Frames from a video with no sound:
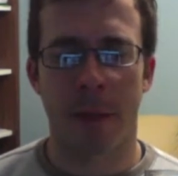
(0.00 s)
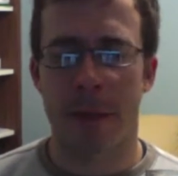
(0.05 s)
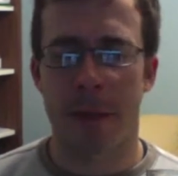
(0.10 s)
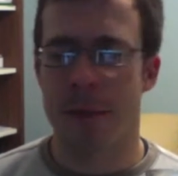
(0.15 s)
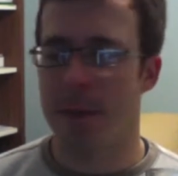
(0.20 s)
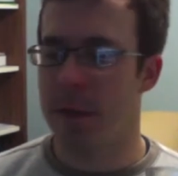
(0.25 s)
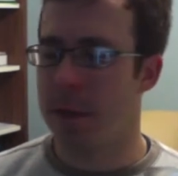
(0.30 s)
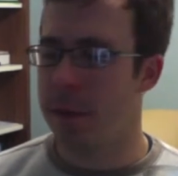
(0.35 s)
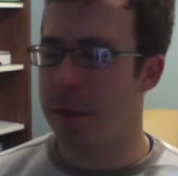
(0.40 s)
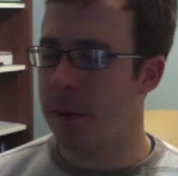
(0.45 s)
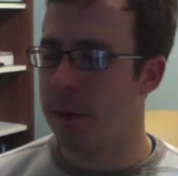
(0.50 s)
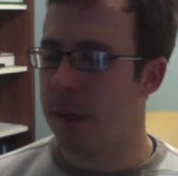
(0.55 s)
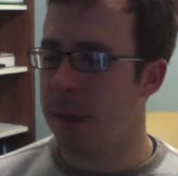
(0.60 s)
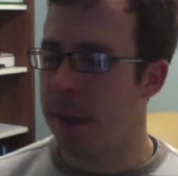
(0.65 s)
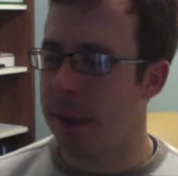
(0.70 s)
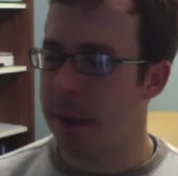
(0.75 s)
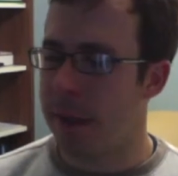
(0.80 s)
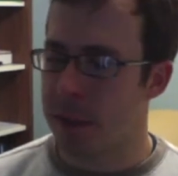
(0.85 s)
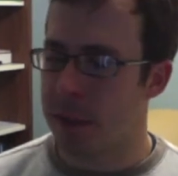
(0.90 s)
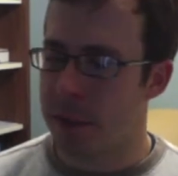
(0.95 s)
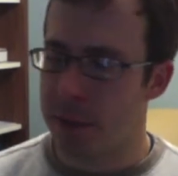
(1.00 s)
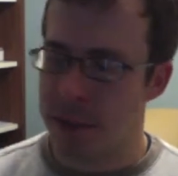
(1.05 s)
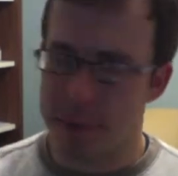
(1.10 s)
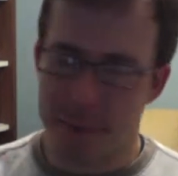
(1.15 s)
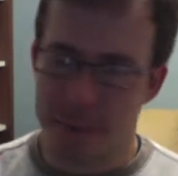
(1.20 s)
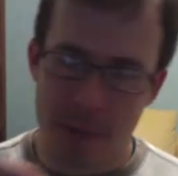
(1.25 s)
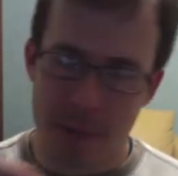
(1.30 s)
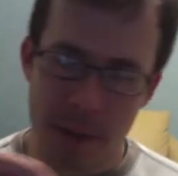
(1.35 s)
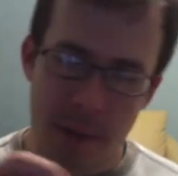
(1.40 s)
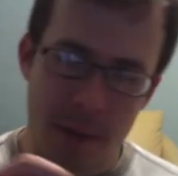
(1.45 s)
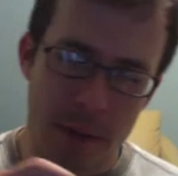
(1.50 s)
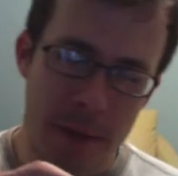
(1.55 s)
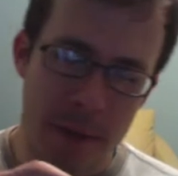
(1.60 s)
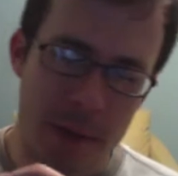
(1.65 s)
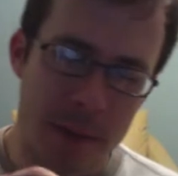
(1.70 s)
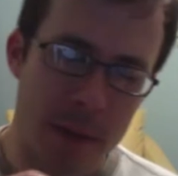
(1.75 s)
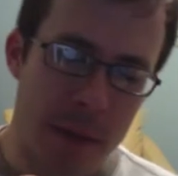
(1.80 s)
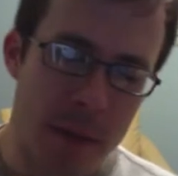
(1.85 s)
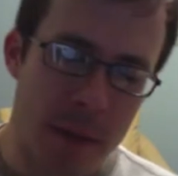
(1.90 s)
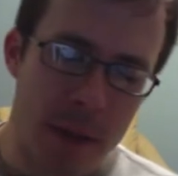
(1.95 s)
toffee-like flavor. So
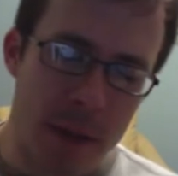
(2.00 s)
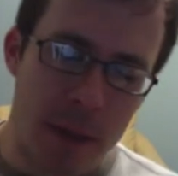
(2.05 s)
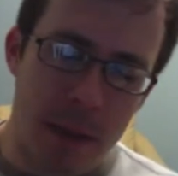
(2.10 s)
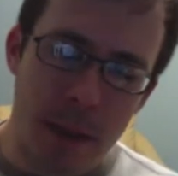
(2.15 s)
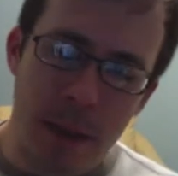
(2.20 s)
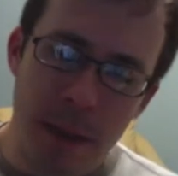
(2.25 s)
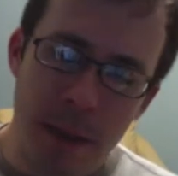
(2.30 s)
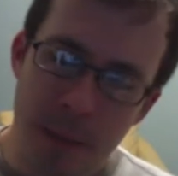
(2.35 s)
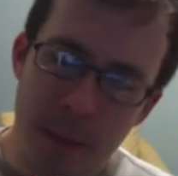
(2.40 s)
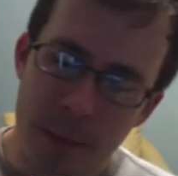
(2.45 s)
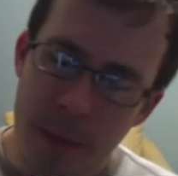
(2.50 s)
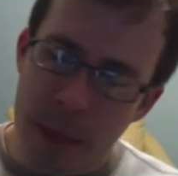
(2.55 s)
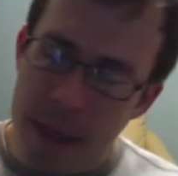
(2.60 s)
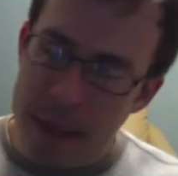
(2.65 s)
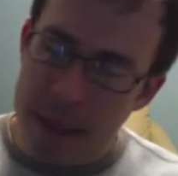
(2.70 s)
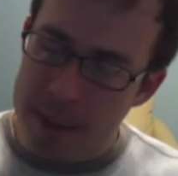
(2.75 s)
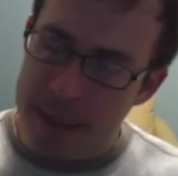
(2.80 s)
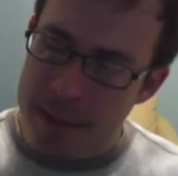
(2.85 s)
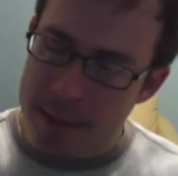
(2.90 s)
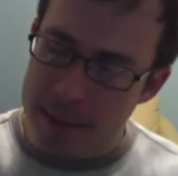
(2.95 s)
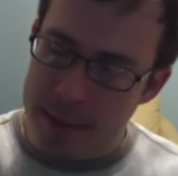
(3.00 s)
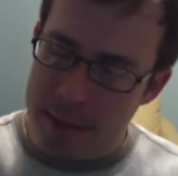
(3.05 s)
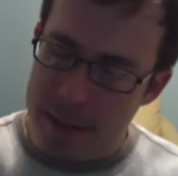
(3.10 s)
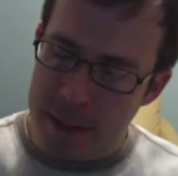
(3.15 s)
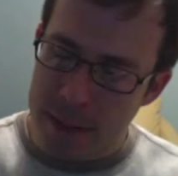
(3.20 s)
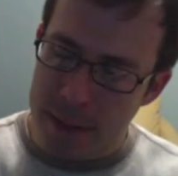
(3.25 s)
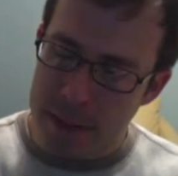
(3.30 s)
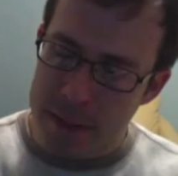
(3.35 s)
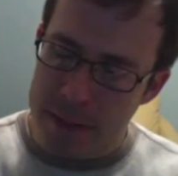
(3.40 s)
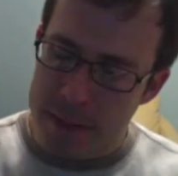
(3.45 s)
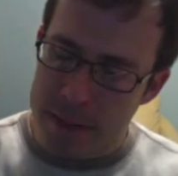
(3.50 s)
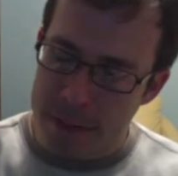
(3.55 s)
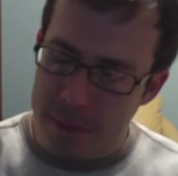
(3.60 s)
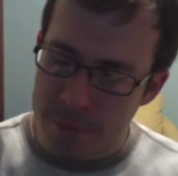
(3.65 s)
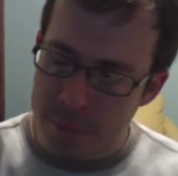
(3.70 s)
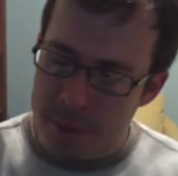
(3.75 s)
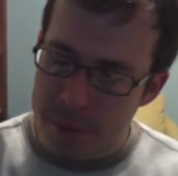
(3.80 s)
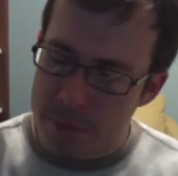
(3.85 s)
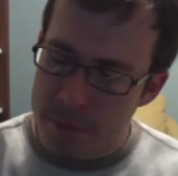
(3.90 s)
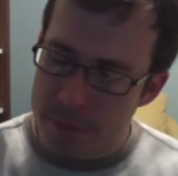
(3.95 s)
I actually feel that
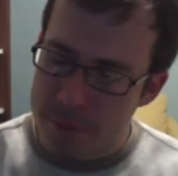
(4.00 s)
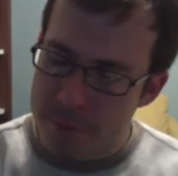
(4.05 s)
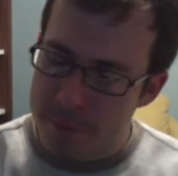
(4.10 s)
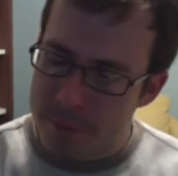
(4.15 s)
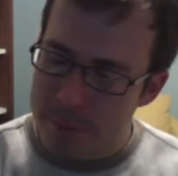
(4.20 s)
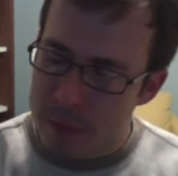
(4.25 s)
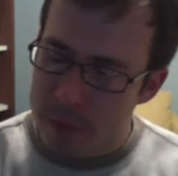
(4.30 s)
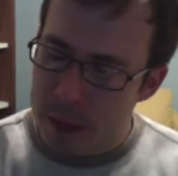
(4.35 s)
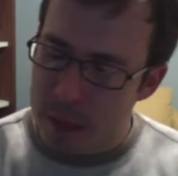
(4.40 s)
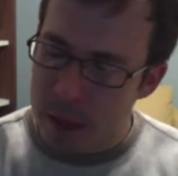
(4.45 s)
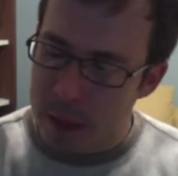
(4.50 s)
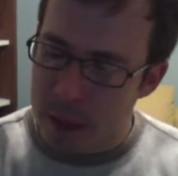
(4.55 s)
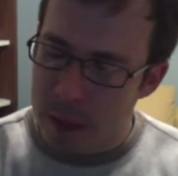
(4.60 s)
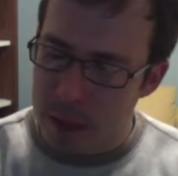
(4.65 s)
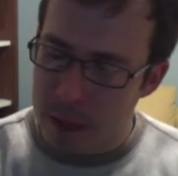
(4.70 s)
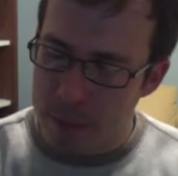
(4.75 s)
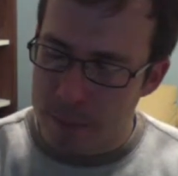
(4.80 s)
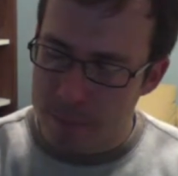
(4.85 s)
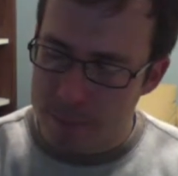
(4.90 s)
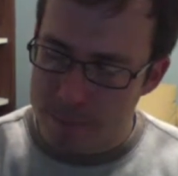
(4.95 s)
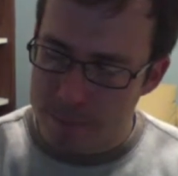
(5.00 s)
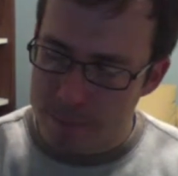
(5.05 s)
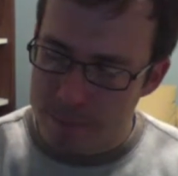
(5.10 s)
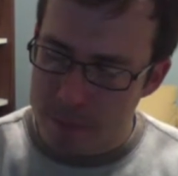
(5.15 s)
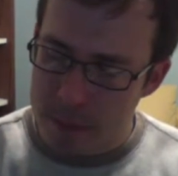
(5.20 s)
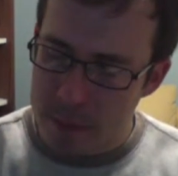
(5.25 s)
mine is different.